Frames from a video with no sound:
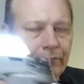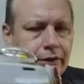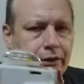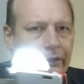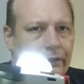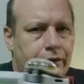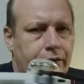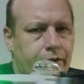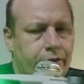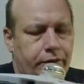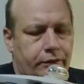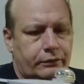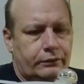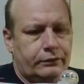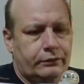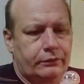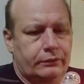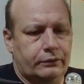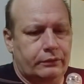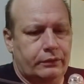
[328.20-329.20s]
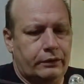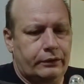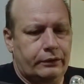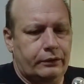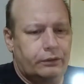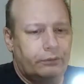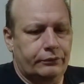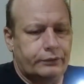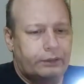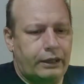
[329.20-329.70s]
And I
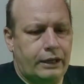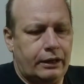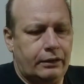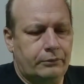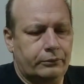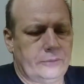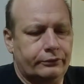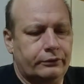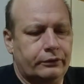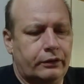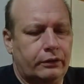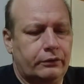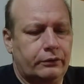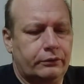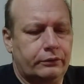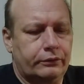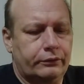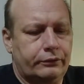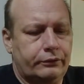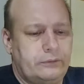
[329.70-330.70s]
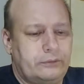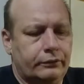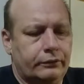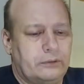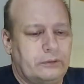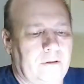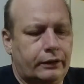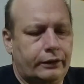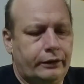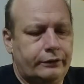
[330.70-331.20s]
know the camera's not going to do the
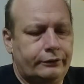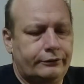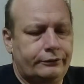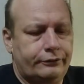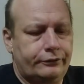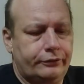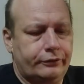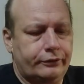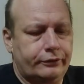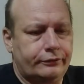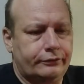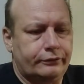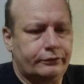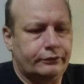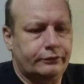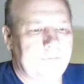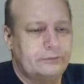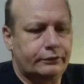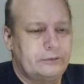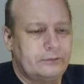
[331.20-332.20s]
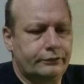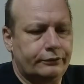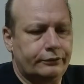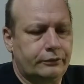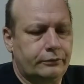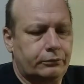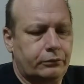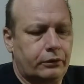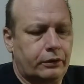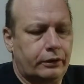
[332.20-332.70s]
lights justice, because
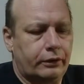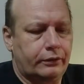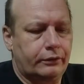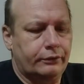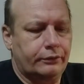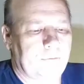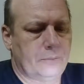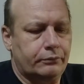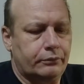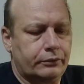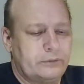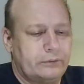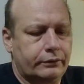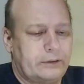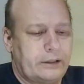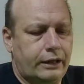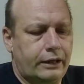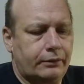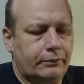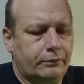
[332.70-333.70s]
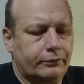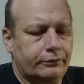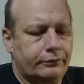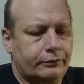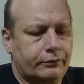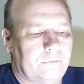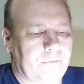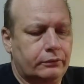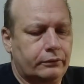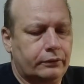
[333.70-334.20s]
they're brighter than what the camera is
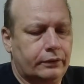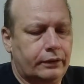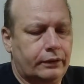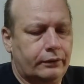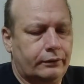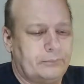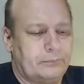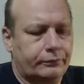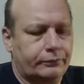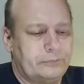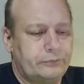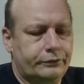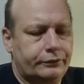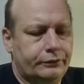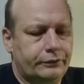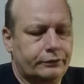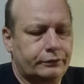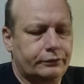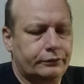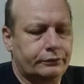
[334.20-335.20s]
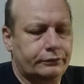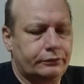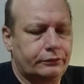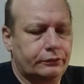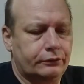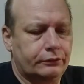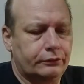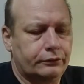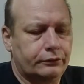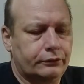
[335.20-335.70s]
going to allow them to
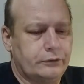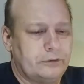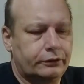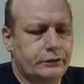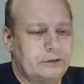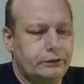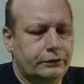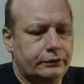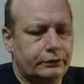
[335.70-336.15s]
look.